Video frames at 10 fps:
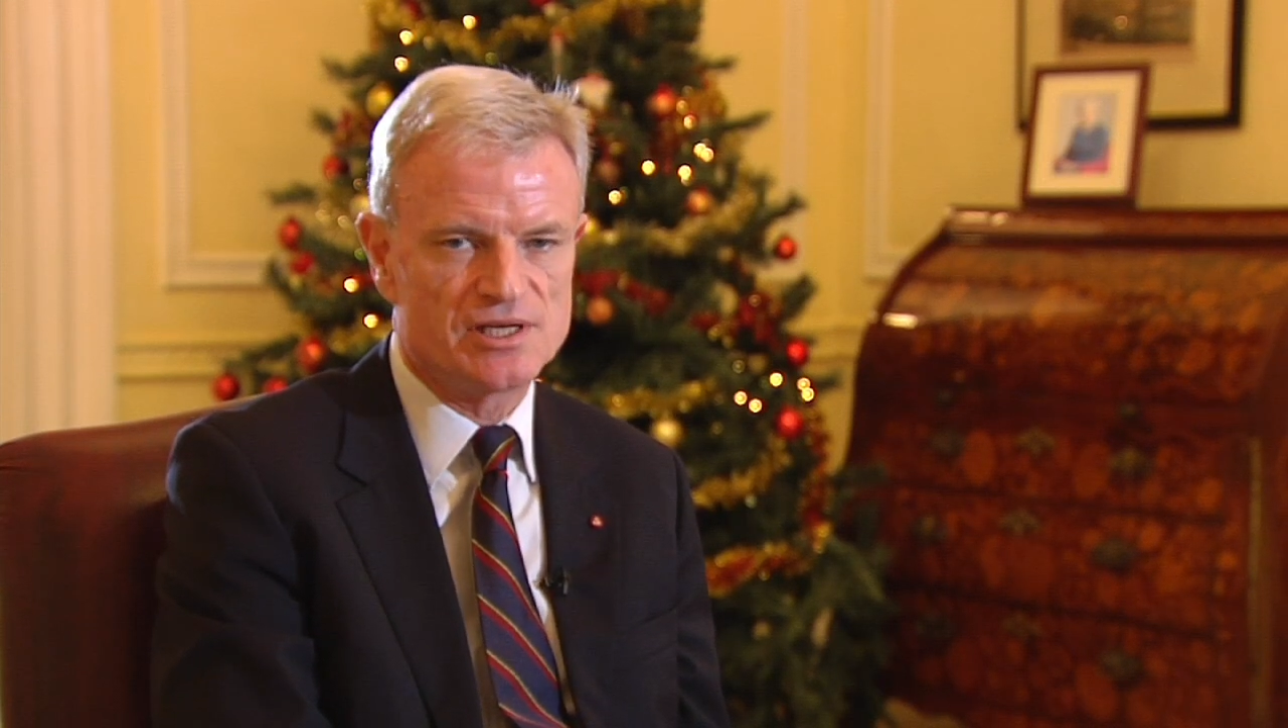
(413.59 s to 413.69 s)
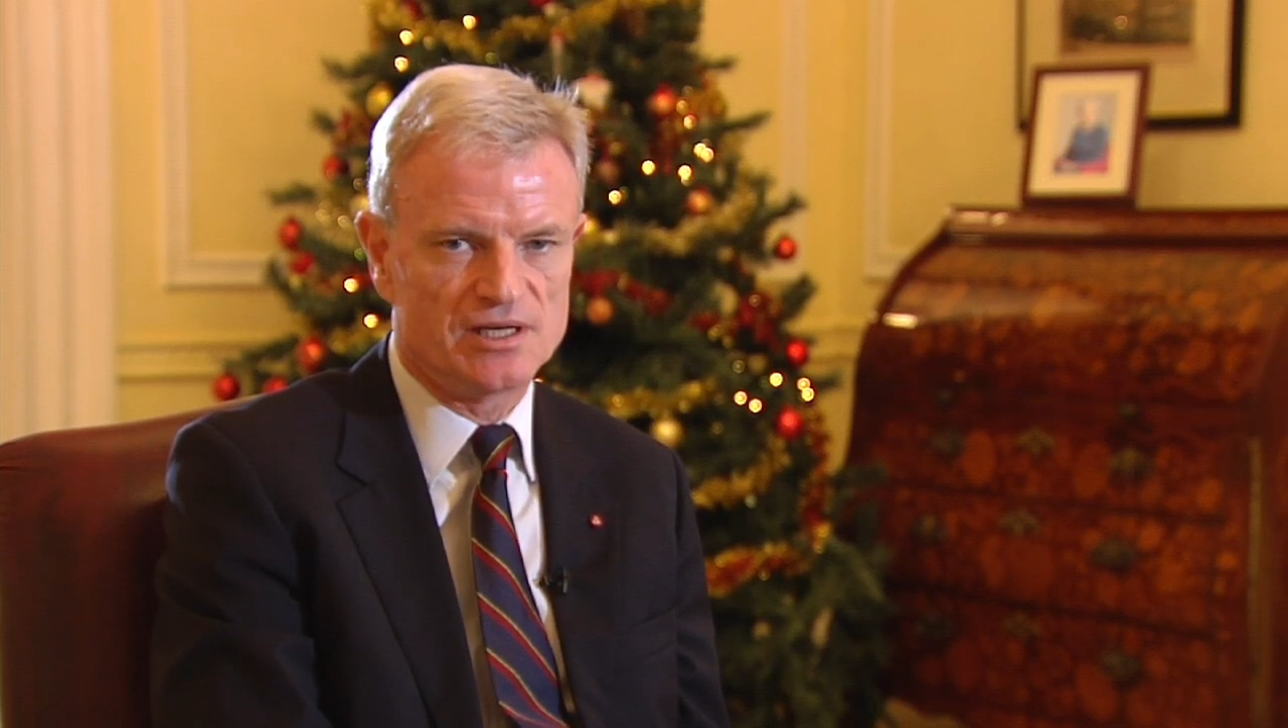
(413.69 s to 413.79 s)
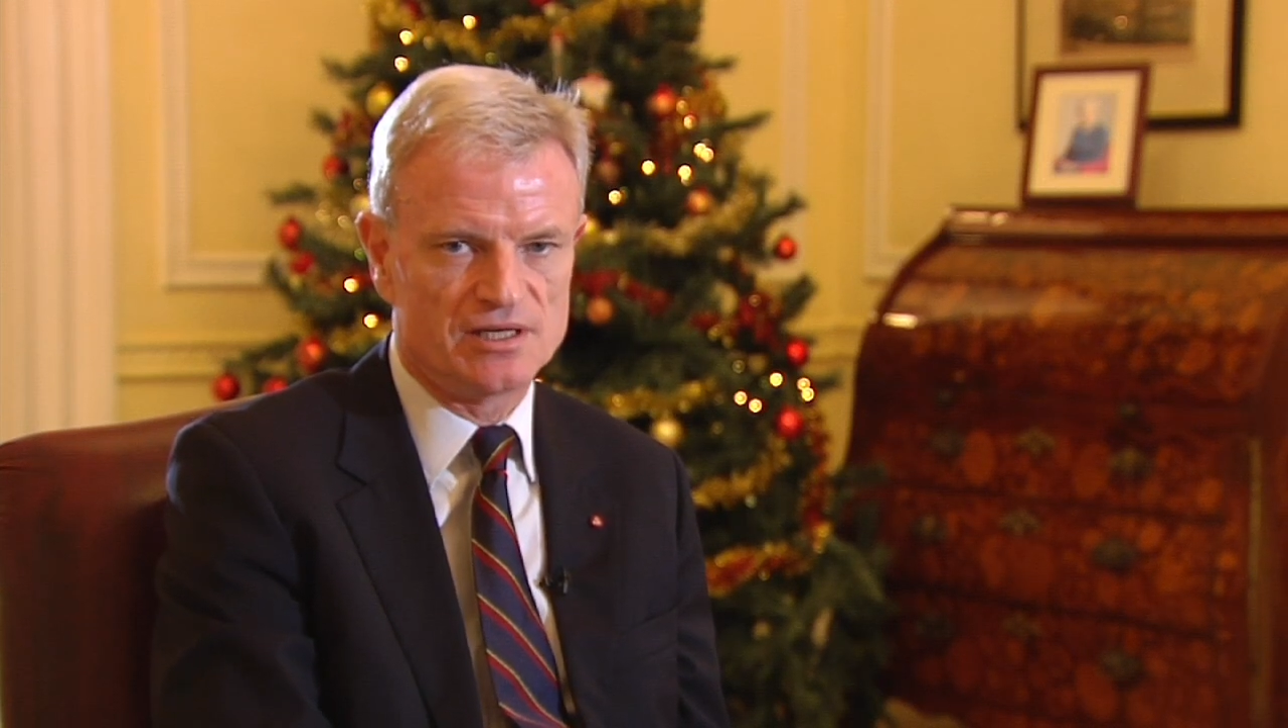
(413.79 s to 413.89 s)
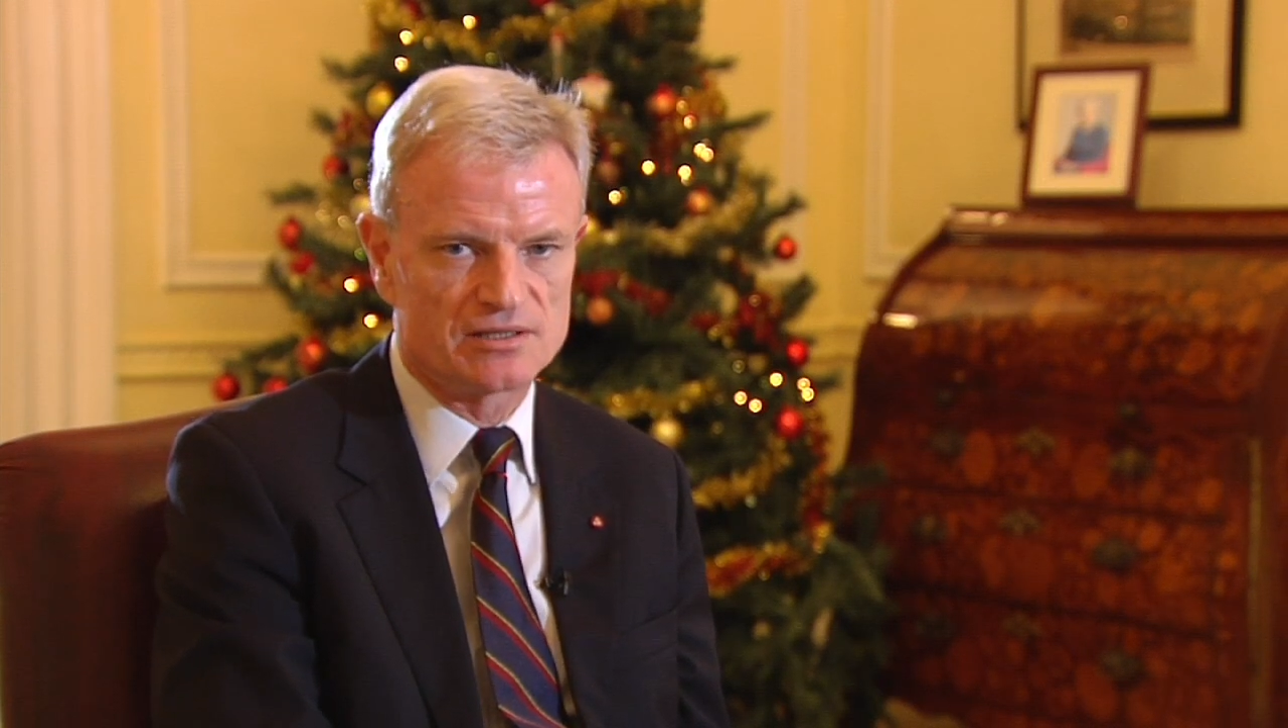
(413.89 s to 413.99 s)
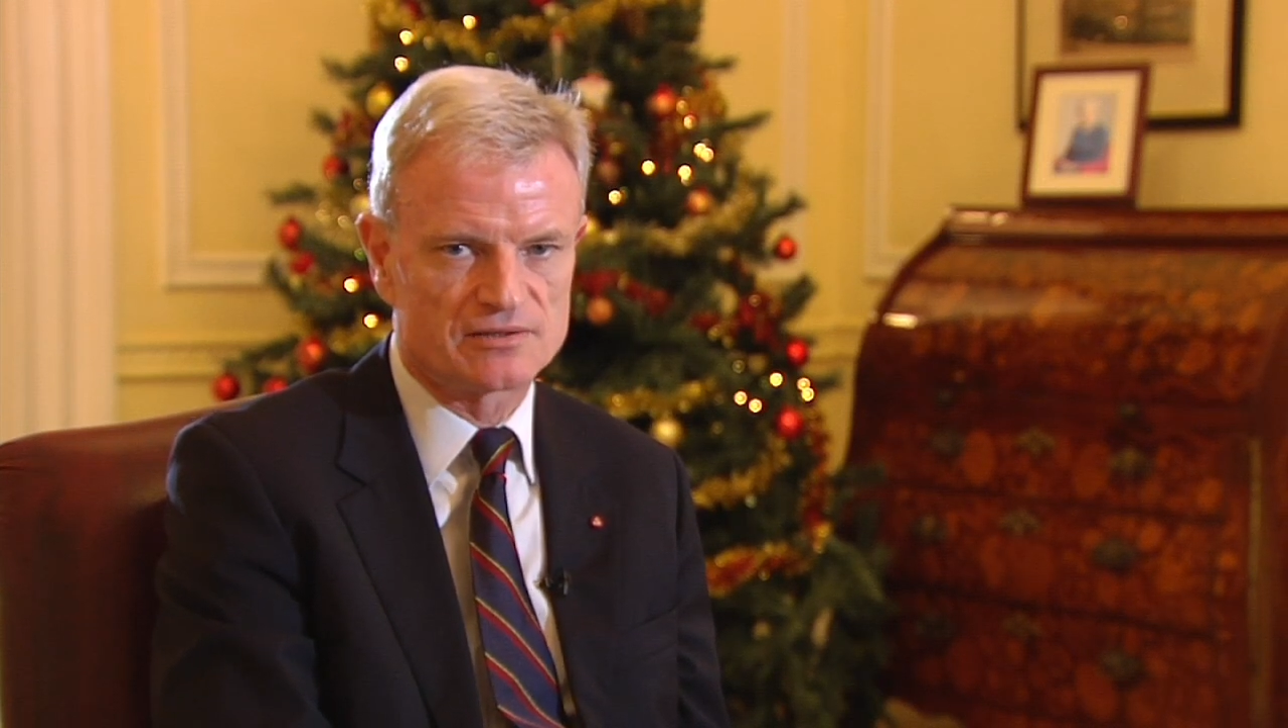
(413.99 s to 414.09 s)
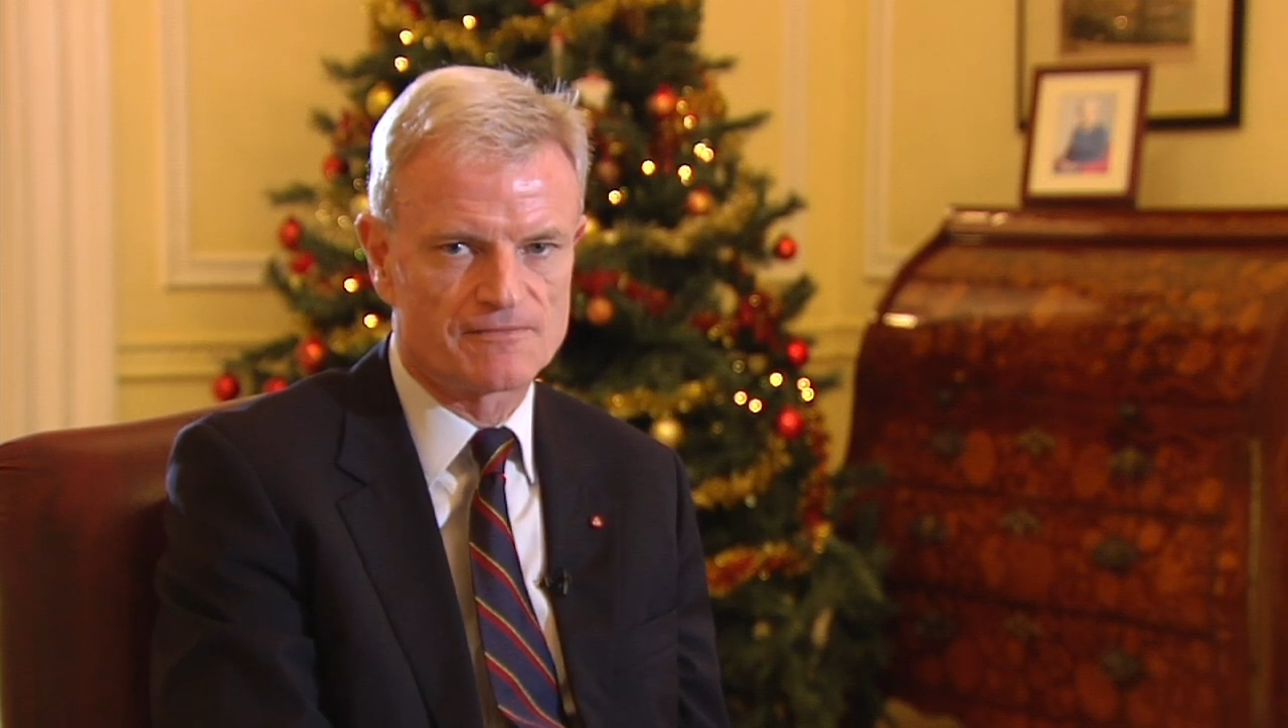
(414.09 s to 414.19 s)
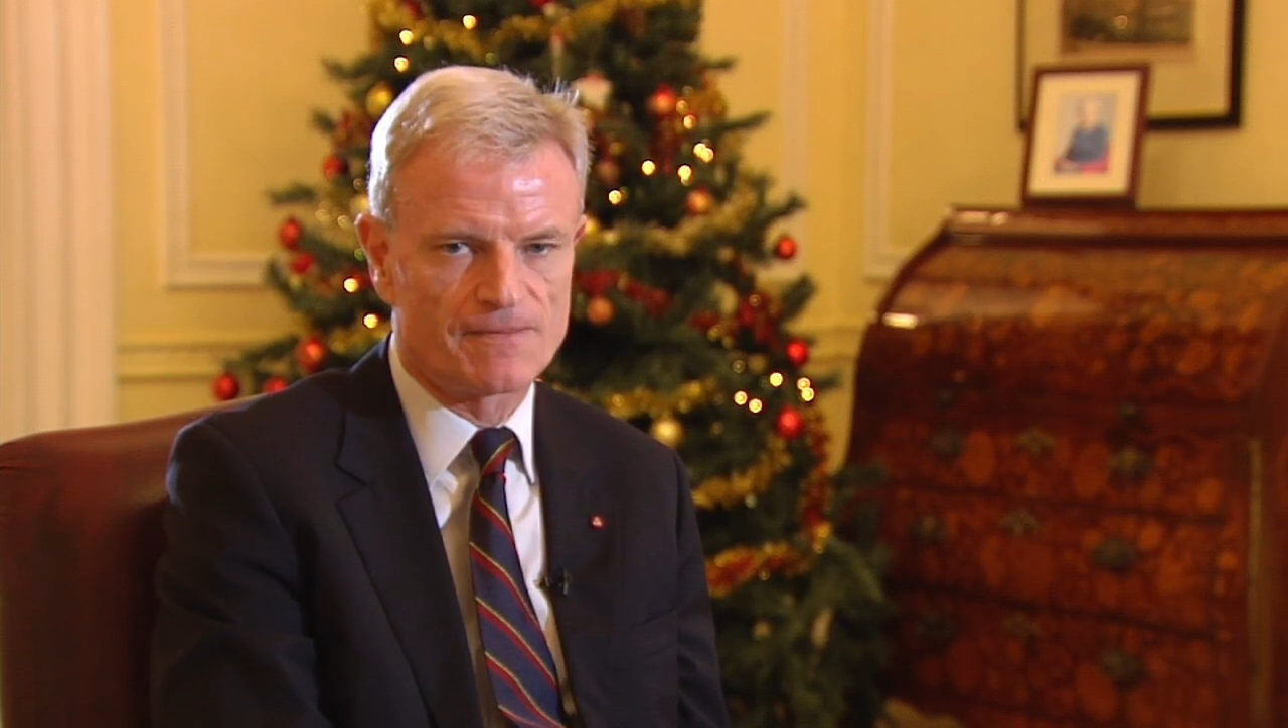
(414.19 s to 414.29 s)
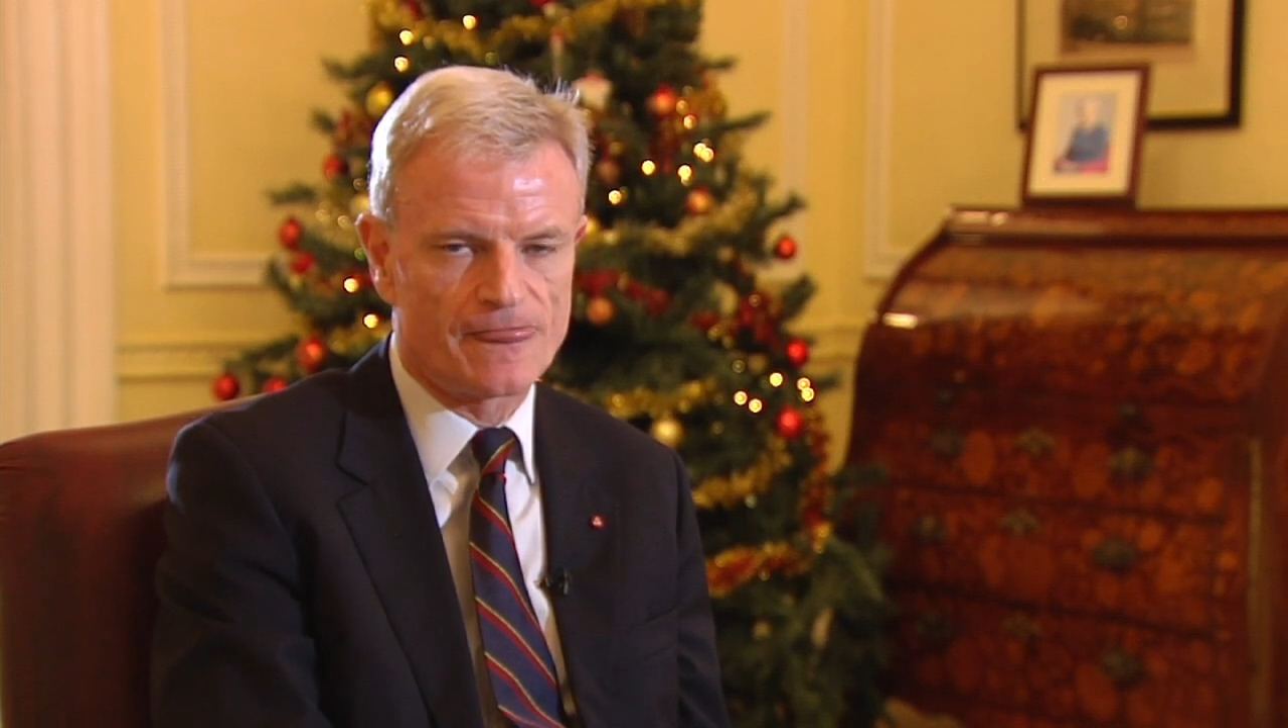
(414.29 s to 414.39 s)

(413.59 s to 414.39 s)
year,